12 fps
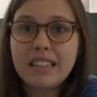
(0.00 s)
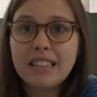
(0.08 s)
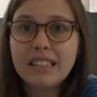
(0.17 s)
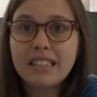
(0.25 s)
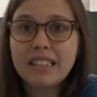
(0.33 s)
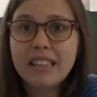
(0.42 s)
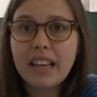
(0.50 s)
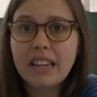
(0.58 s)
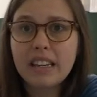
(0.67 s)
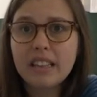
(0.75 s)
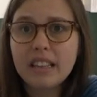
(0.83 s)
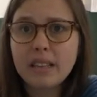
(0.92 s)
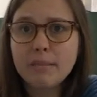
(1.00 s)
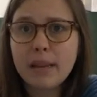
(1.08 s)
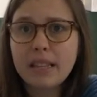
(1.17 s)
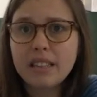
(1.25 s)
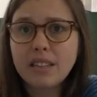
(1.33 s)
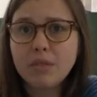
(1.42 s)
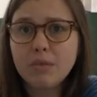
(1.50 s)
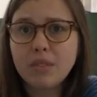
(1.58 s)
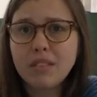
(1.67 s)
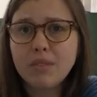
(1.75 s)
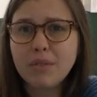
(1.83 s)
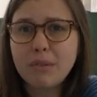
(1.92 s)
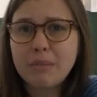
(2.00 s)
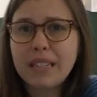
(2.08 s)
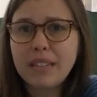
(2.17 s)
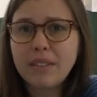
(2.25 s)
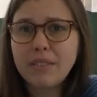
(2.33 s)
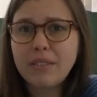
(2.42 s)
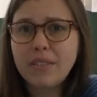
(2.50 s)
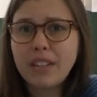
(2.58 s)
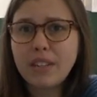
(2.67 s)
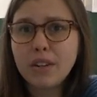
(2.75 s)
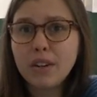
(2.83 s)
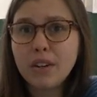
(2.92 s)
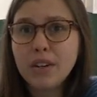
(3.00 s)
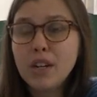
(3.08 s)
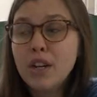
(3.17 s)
decided that the message was for me to feed her.